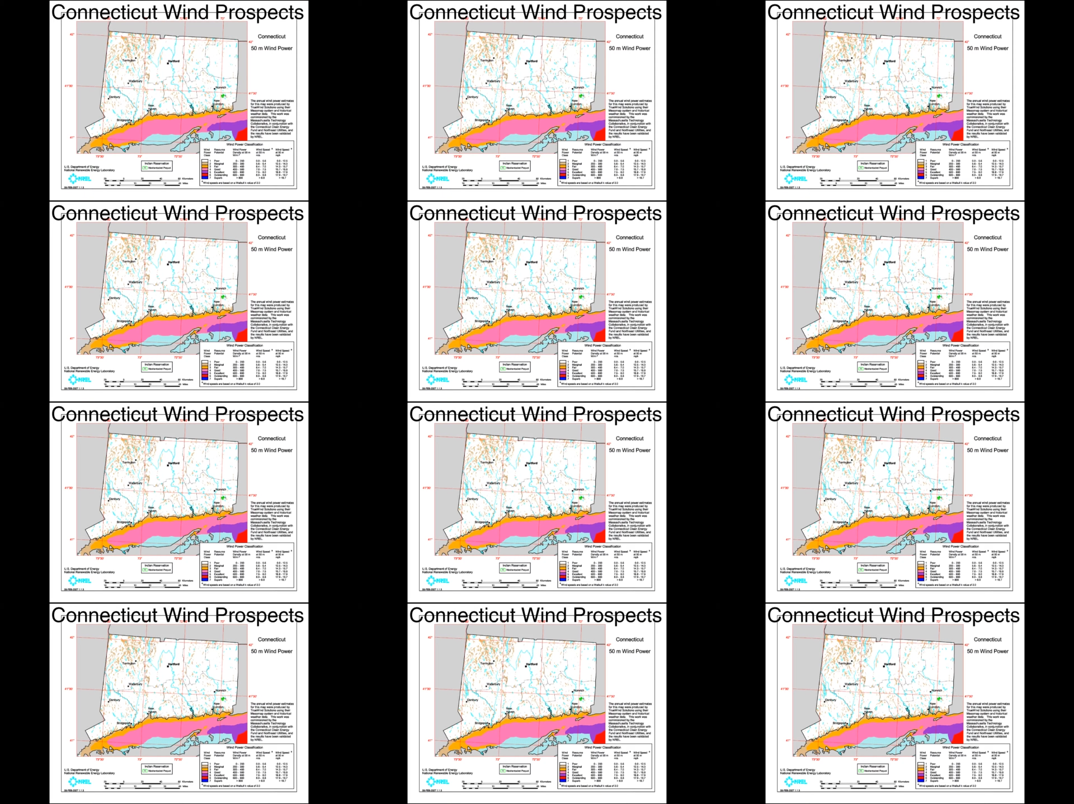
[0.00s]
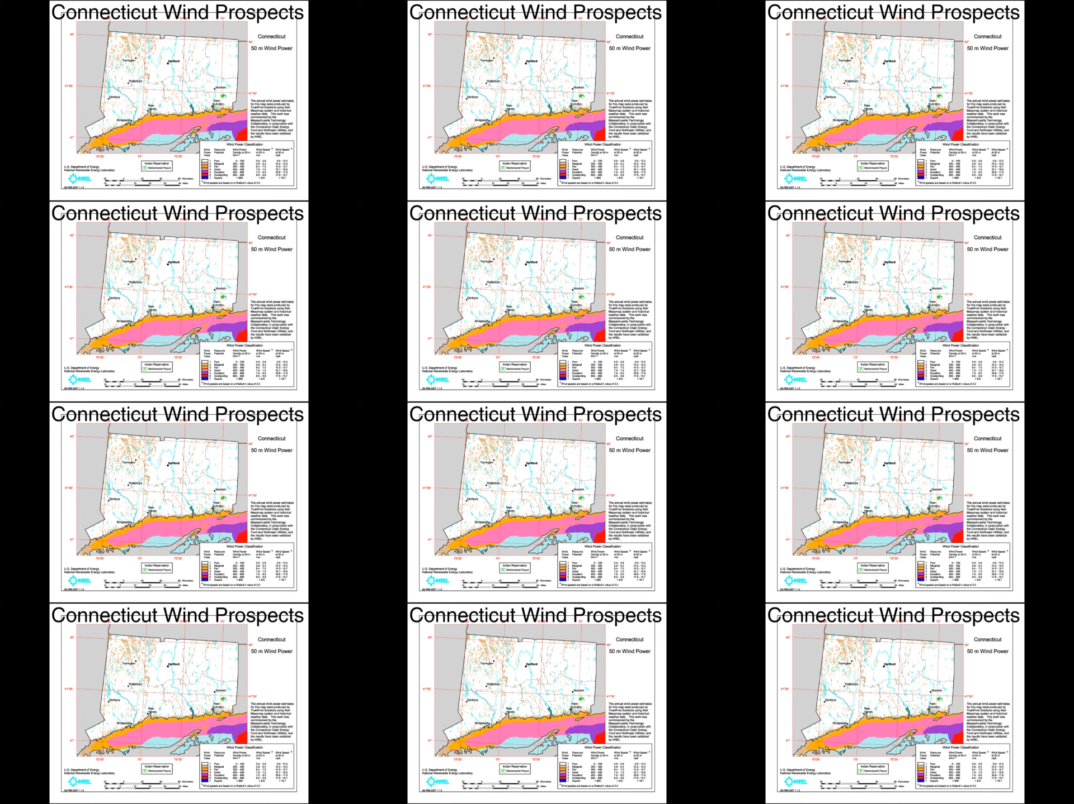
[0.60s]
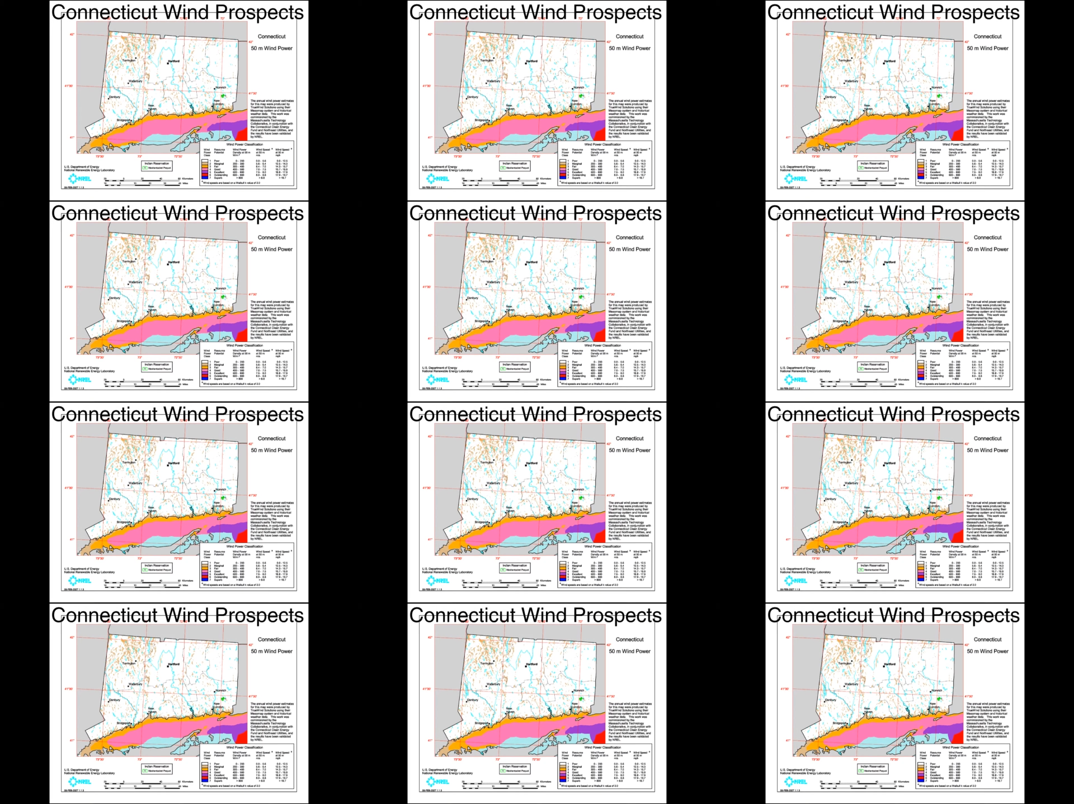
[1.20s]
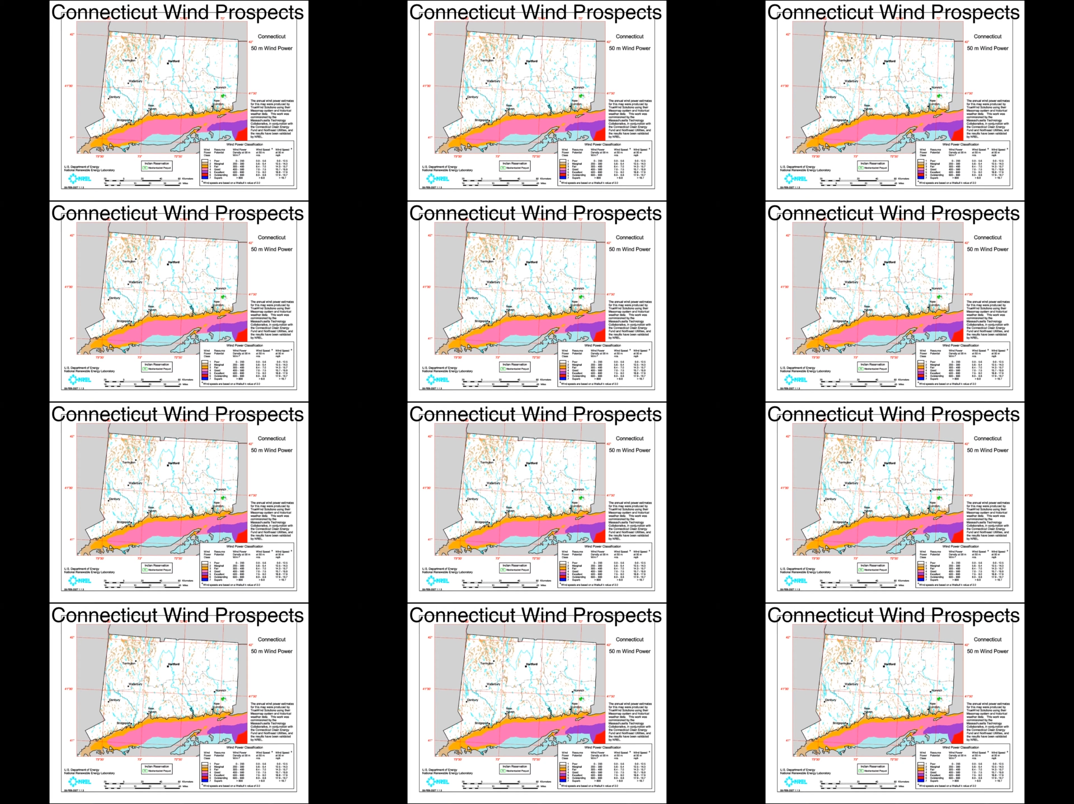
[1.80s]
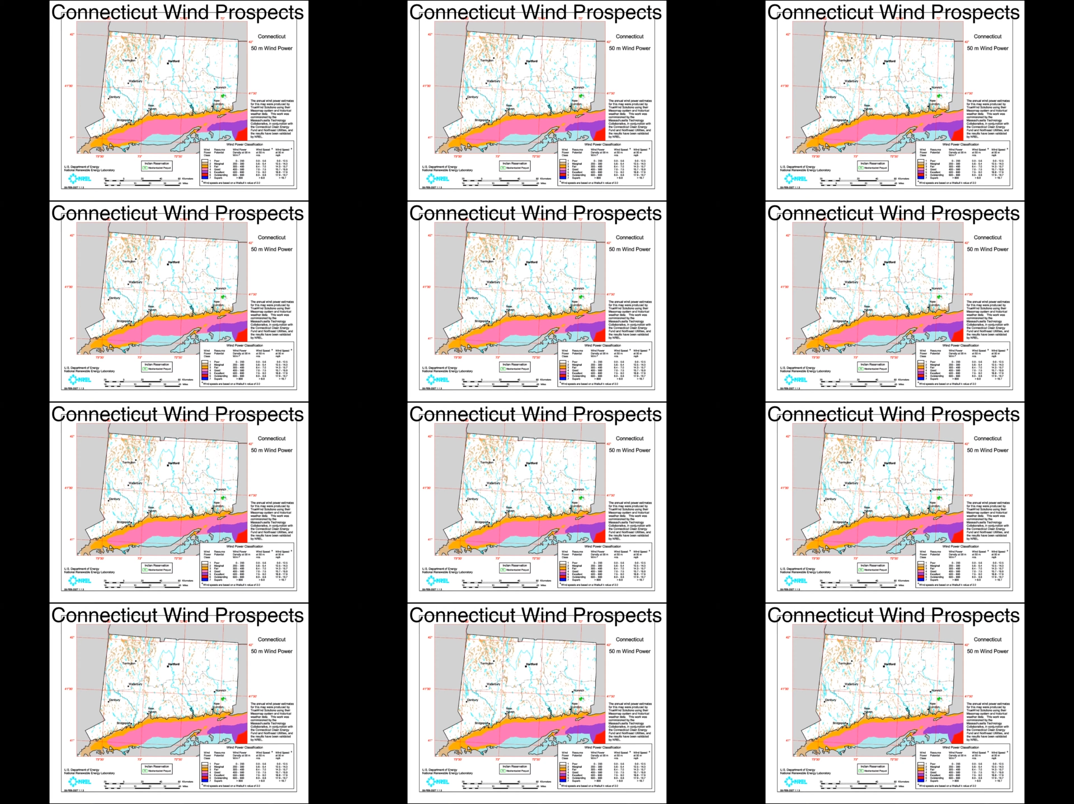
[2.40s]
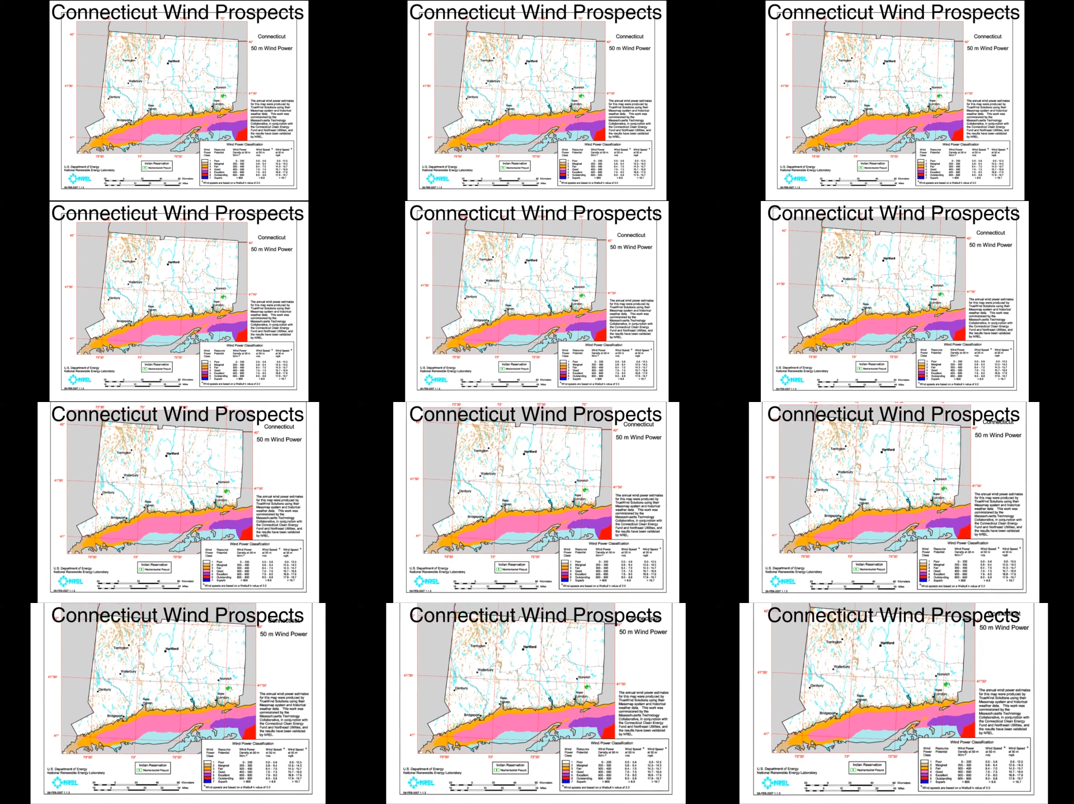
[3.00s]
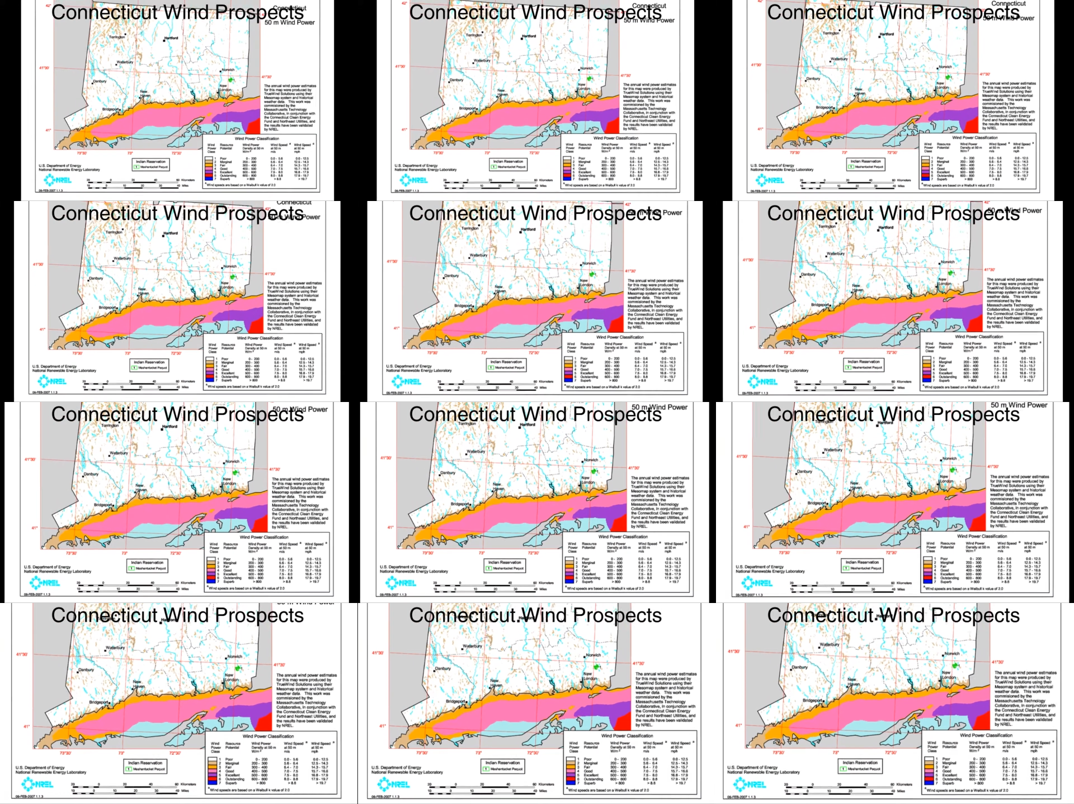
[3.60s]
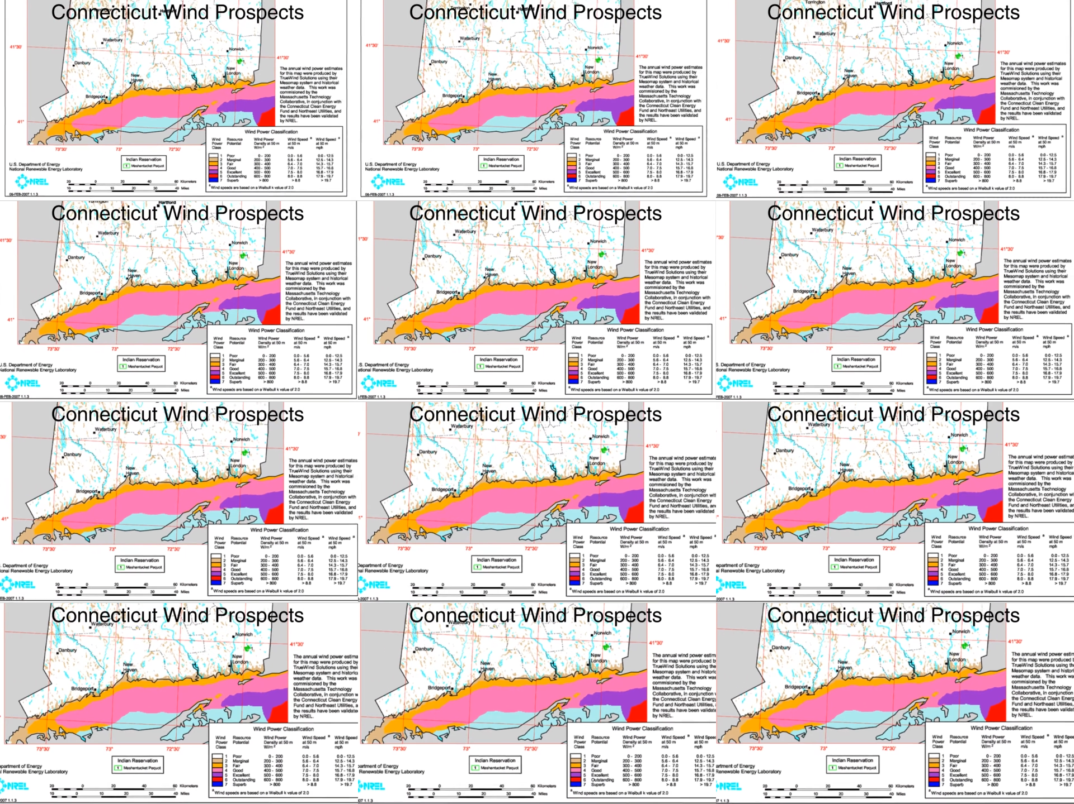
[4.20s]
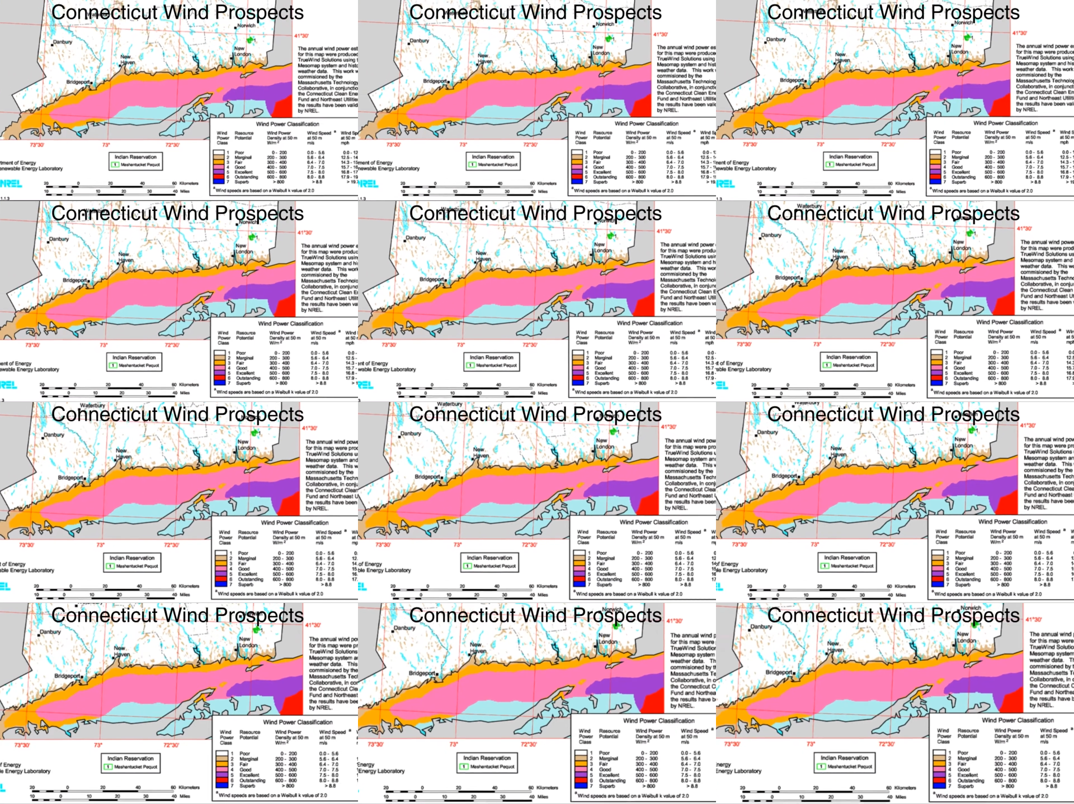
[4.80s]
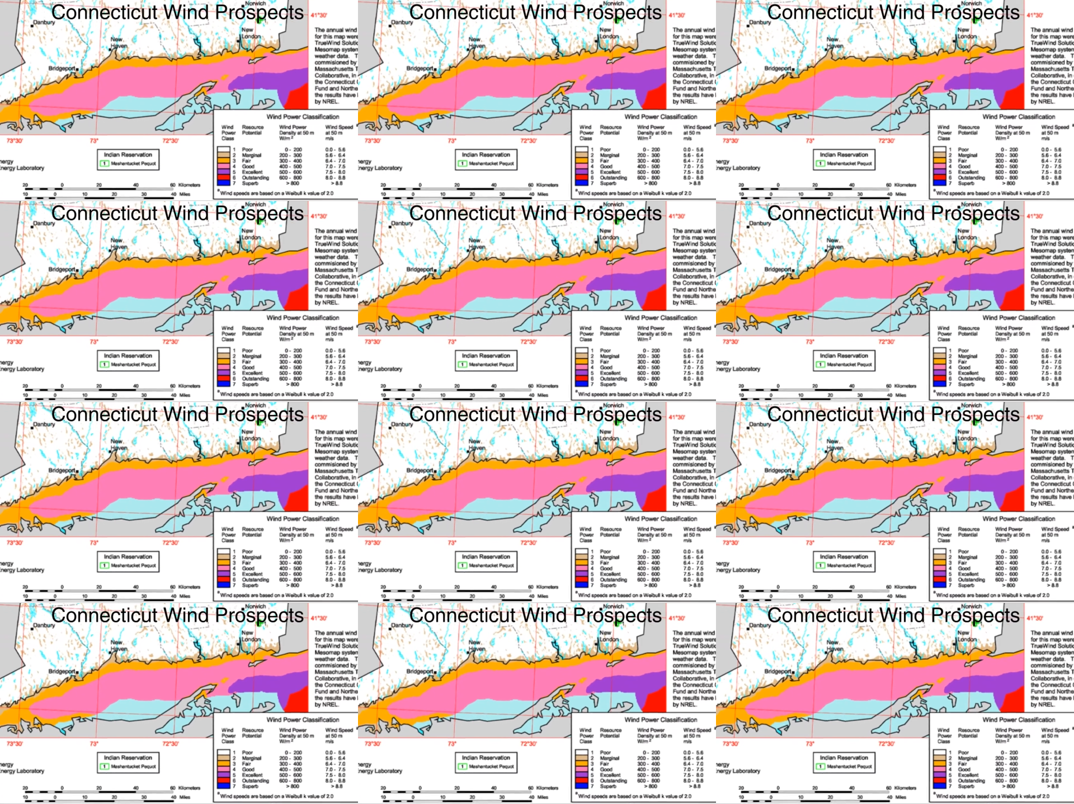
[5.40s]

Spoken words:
(no speaker visible)